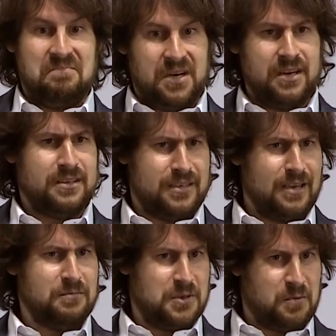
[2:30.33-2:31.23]
but it
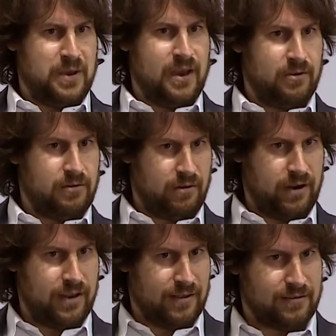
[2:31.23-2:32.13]
seems to be
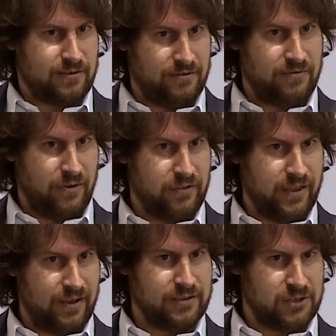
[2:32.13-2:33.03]
heroic and
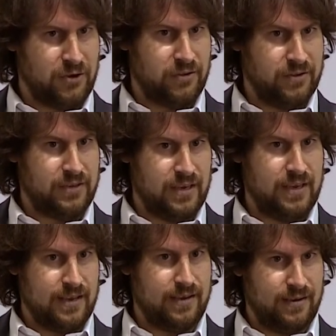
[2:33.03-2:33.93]
confronting
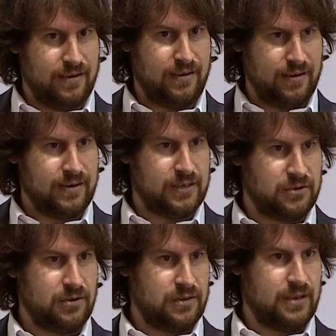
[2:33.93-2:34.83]
uncertainty uh, in a
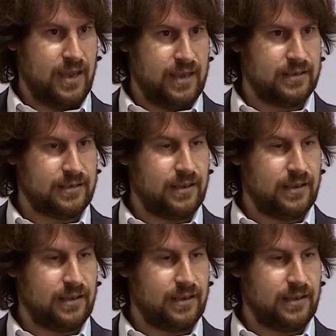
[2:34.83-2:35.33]
certain case.